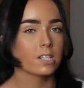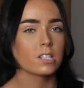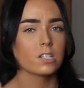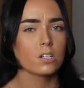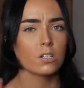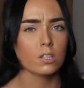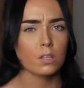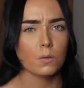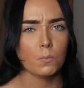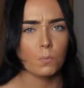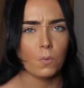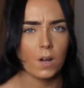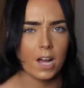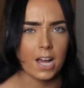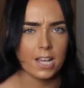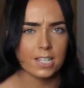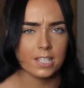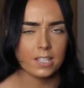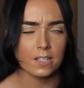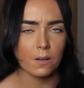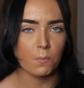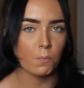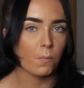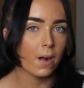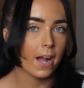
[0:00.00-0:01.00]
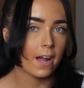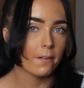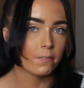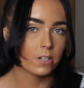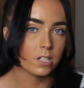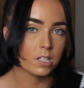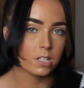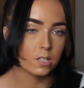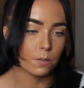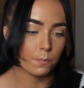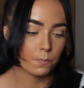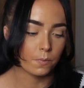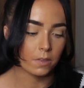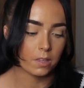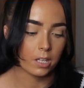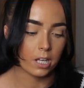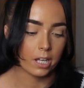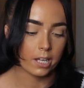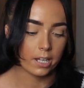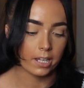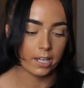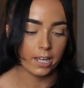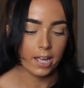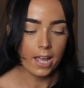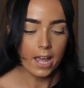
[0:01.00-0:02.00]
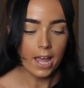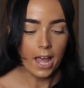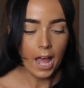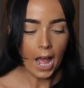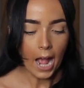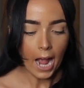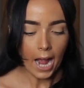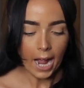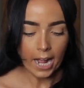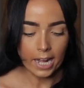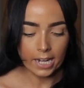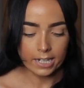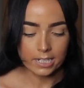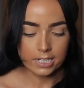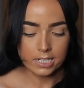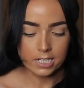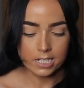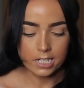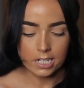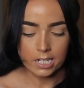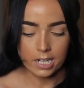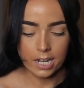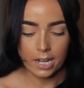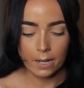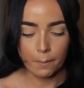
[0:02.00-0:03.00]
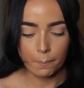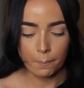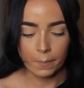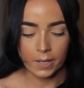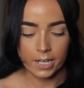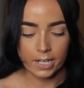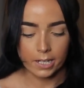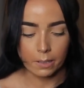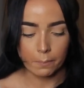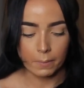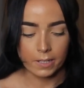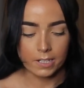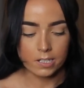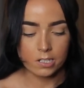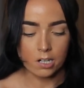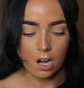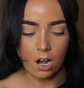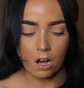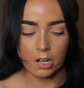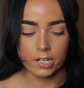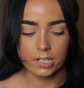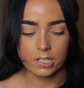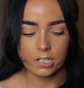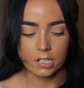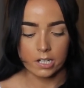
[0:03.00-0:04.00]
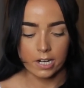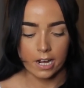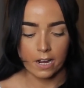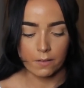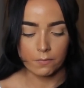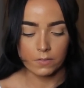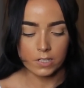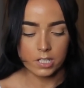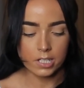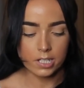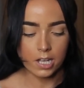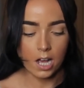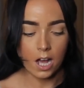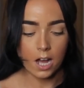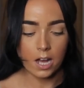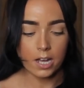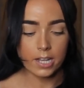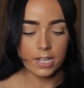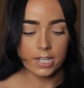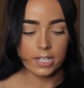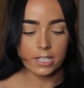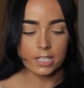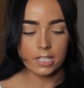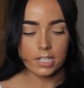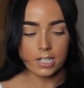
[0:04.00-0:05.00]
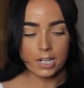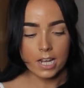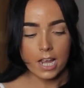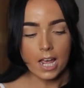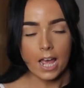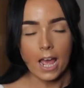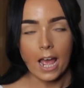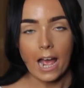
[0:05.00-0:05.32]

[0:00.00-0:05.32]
there's nothing worse than wearing something and it being a bit tight and oversized.